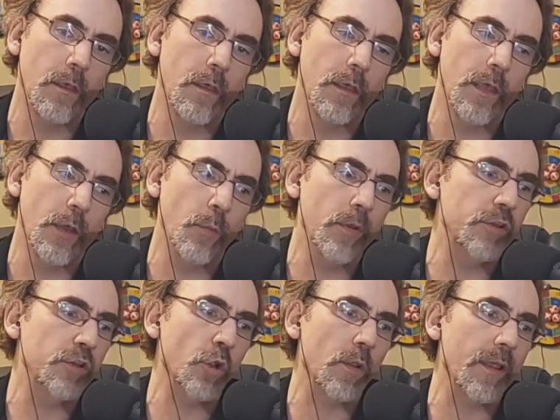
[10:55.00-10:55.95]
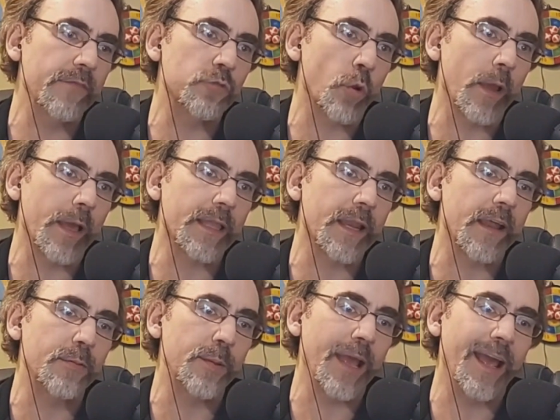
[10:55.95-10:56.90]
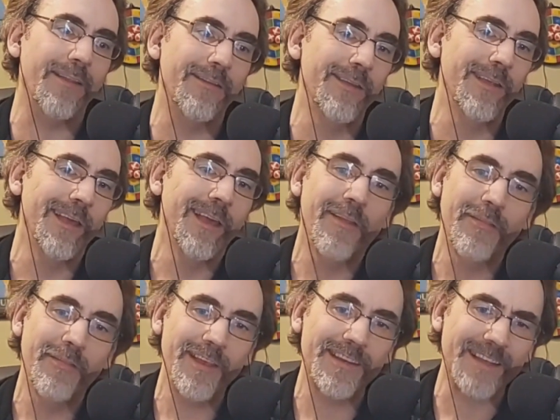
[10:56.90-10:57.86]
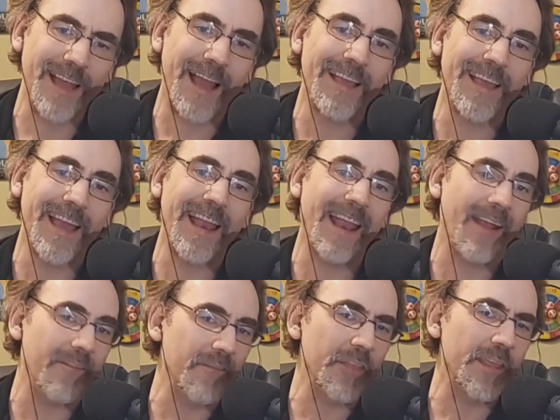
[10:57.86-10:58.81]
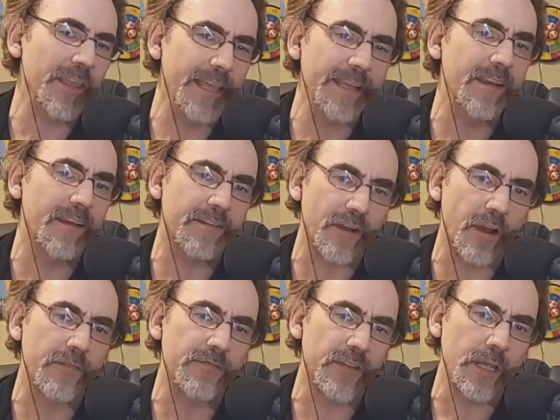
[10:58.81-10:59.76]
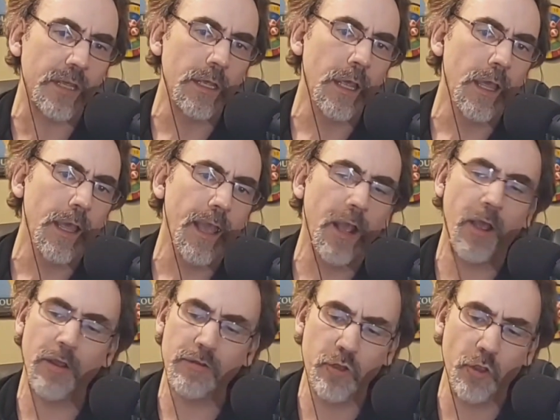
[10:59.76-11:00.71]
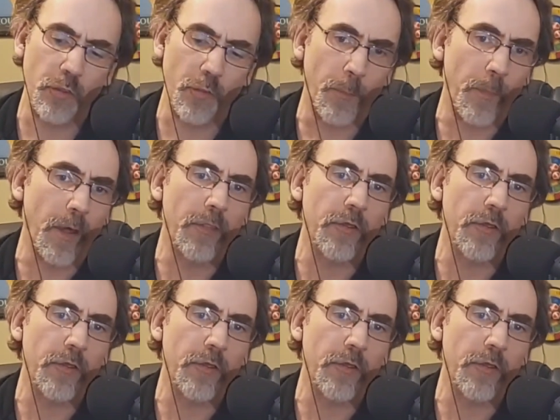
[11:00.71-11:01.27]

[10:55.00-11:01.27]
And we truly have to recognize, man, this guy got everything he deserved. And to the mother